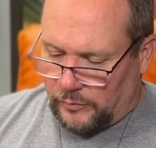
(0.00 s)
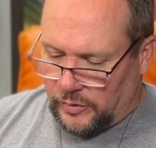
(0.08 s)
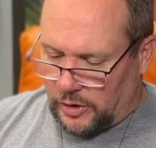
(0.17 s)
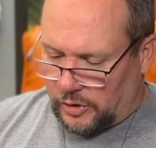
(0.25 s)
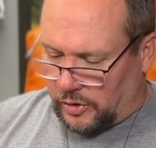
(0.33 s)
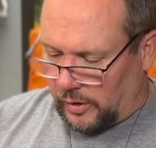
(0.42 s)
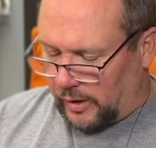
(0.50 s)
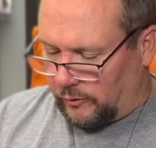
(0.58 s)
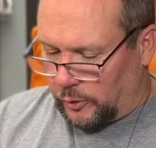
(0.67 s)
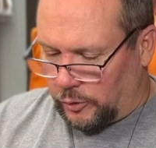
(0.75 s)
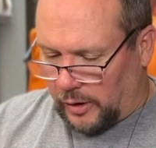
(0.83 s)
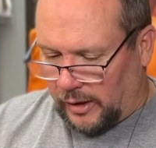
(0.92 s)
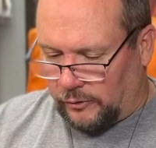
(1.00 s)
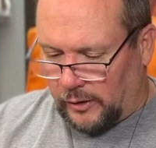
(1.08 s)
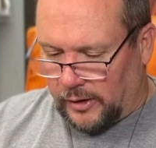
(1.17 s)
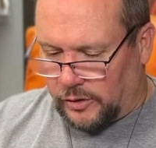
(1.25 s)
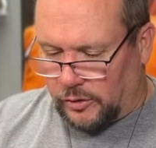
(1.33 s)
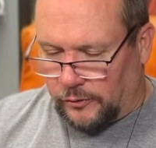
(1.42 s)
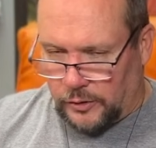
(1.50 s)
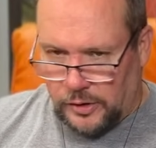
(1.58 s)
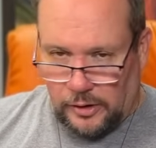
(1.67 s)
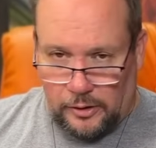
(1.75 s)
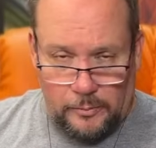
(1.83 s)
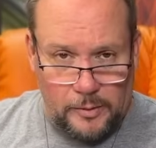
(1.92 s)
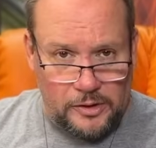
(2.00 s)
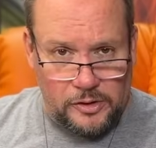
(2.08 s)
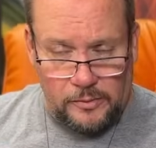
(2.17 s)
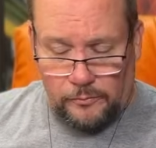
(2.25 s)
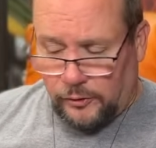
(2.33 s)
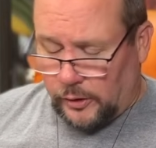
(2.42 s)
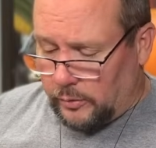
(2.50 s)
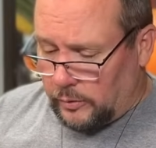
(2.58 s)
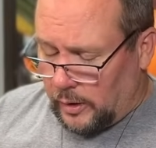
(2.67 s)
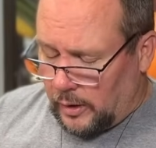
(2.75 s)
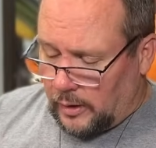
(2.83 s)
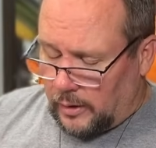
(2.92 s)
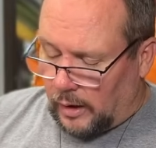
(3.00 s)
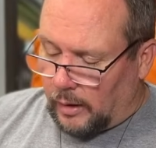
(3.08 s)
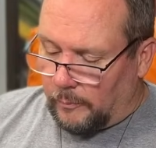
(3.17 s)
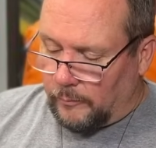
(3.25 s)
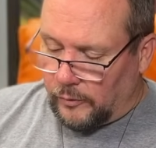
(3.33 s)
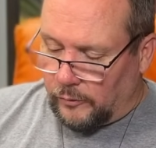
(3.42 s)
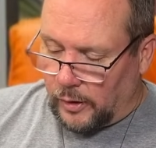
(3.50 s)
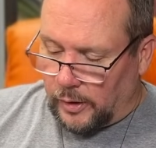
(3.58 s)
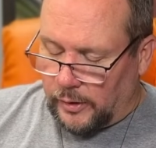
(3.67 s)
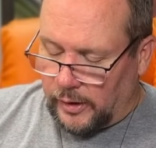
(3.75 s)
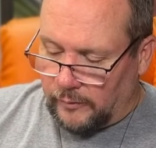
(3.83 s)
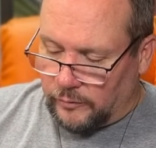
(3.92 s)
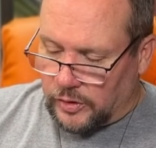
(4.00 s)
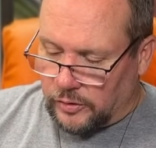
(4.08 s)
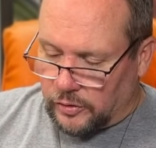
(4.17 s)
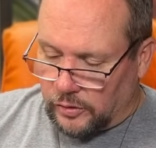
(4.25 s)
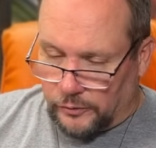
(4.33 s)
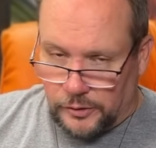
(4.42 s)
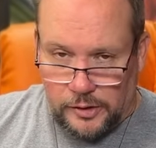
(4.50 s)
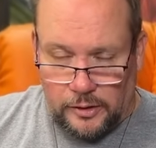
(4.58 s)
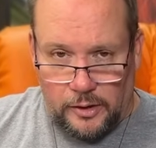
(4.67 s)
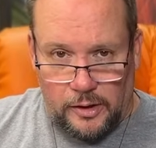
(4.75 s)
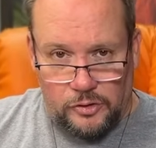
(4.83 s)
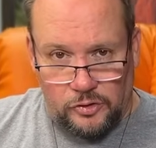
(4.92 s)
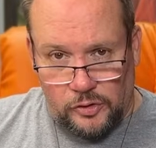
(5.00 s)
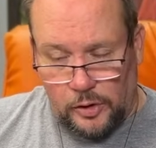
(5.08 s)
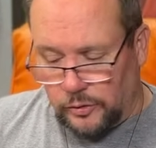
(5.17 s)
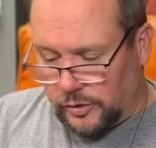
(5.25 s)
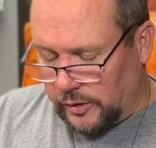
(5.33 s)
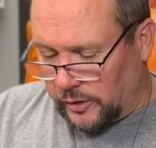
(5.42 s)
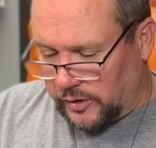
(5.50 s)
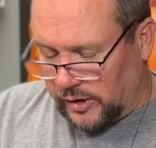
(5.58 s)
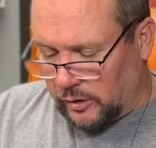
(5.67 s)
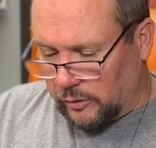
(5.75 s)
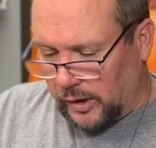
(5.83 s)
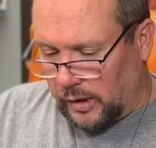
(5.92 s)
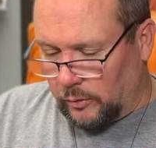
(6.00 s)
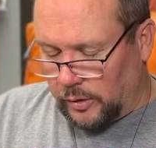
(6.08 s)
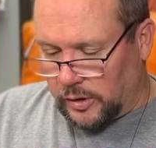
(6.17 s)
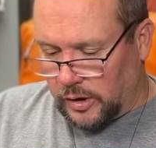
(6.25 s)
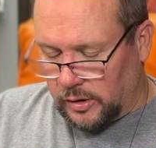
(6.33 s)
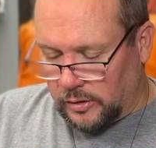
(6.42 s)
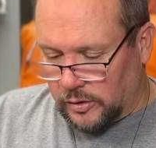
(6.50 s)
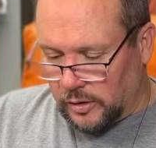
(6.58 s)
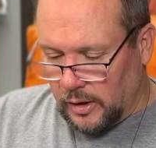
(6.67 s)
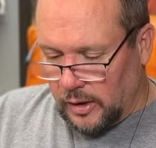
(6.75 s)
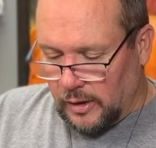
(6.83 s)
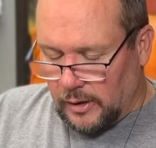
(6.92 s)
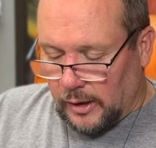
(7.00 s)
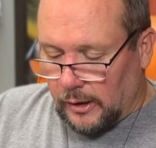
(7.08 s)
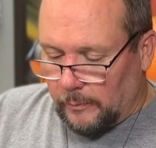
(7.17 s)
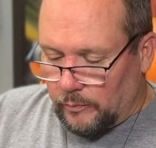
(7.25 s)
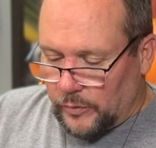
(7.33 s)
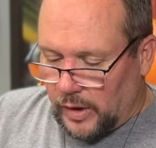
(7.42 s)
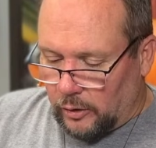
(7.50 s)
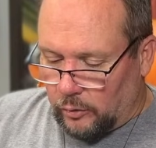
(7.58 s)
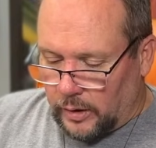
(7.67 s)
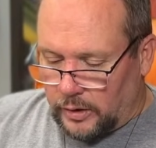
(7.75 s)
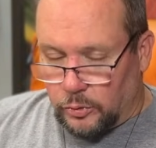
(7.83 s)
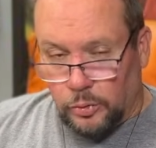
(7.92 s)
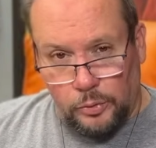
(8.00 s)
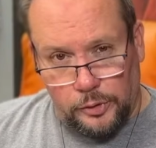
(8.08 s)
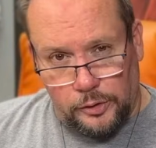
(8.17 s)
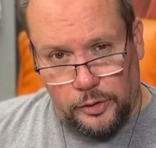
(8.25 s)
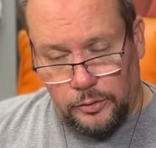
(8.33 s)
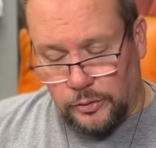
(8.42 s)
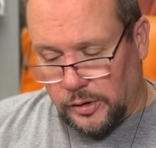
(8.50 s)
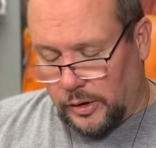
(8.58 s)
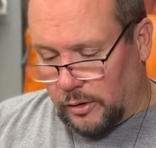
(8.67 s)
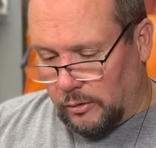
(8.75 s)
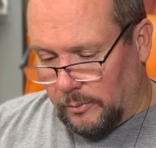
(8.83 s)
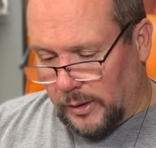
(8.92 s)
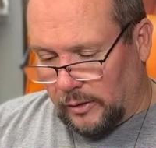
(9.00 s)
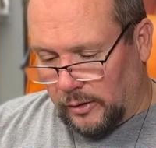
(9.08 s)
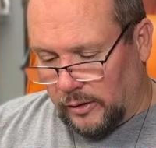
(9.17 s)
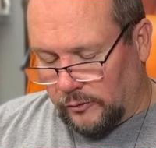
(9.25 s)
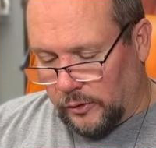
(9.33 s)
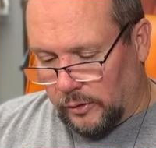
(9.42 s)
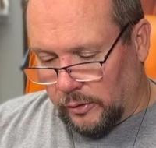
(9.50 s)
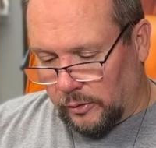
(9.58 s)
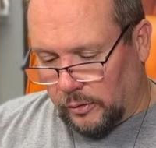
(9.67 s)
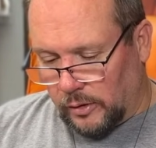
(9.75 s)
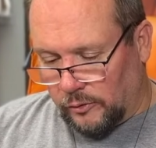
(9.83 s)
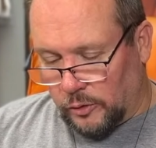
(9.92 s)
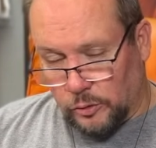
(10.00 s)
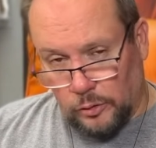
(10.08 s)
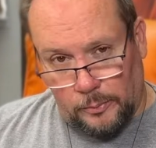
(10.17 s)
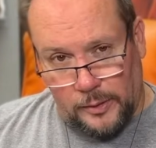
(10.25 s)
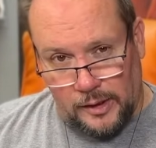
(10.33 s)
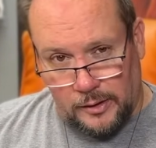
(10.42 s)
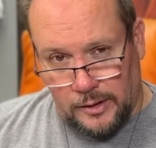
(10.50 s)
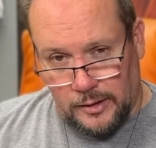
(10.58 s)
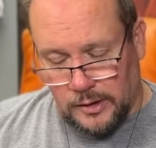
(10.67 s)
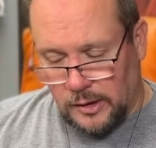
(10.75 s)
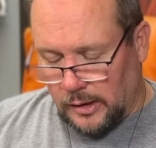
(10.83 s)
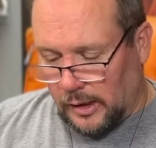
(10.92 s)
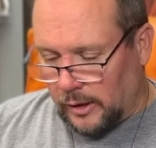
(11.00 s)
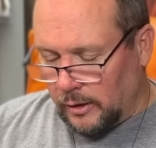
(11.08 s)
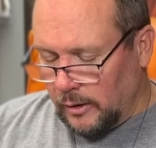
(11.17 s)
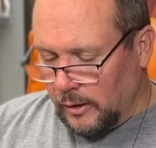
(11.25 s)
Just like for dry flies, surface area makes them float. On nymphs, surface area slows their sink rate, which is a great tool to use and know about if you're sort of paying attention to that.